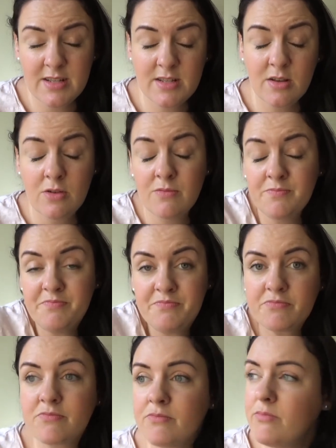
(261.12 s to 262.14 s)
So
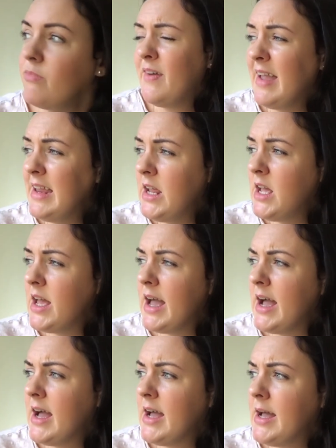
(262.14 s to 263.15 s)
fine.
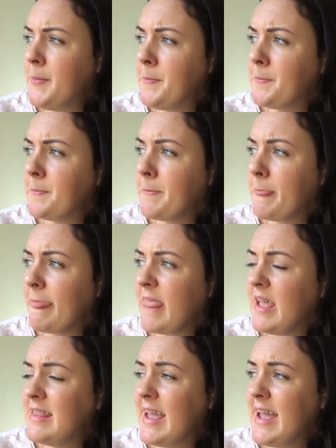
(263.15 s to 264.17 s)

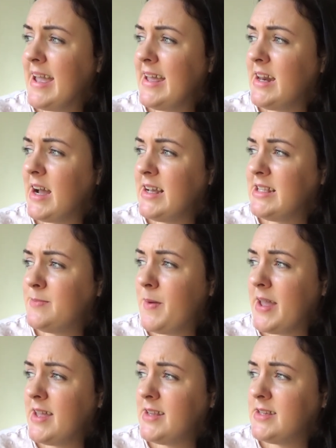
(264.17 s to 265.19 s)
Then I
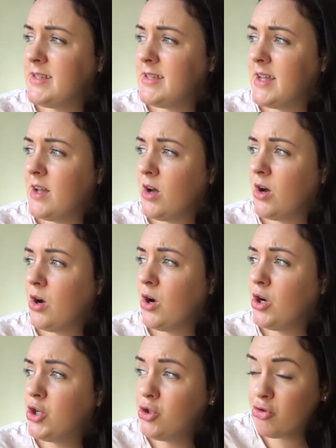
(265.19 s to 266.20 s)
spent
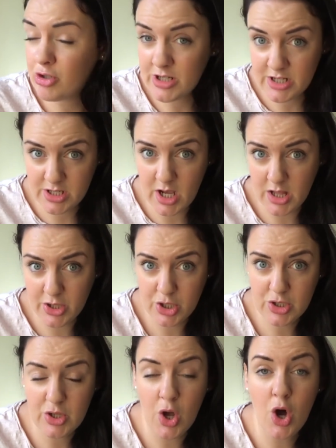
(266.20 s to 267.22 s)

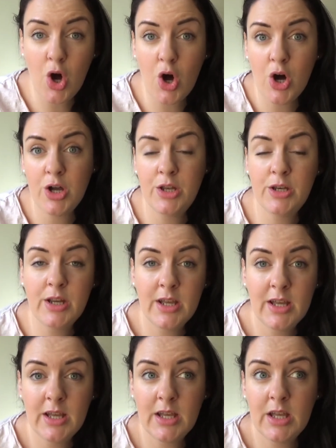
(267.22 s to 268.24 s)
$100 on
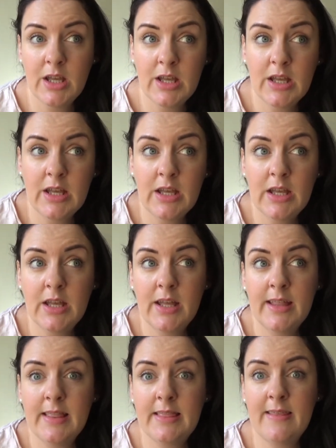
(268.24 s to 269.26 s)

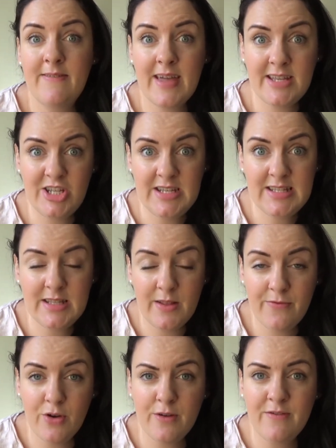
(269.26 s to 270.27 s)
the veggies, the
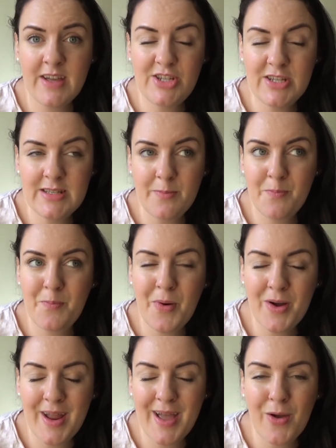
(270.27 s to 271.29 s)
fruit and veggies,
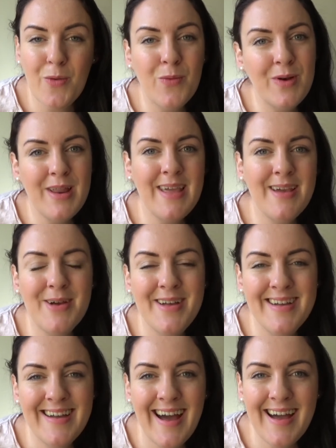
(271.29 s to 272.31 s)
but
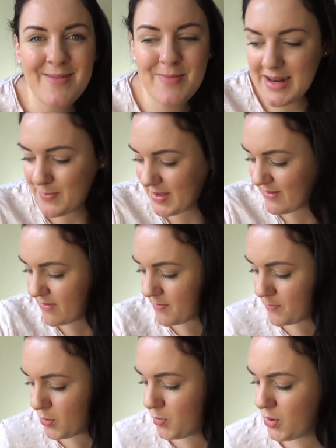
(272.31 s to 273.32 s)
I made a bit of a
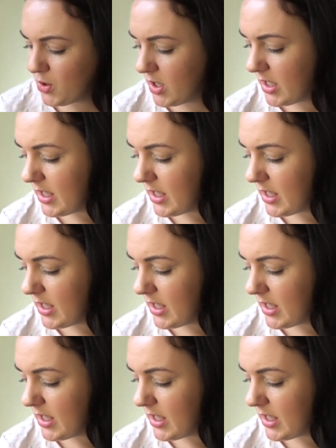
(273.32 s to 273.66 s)
boo-boo.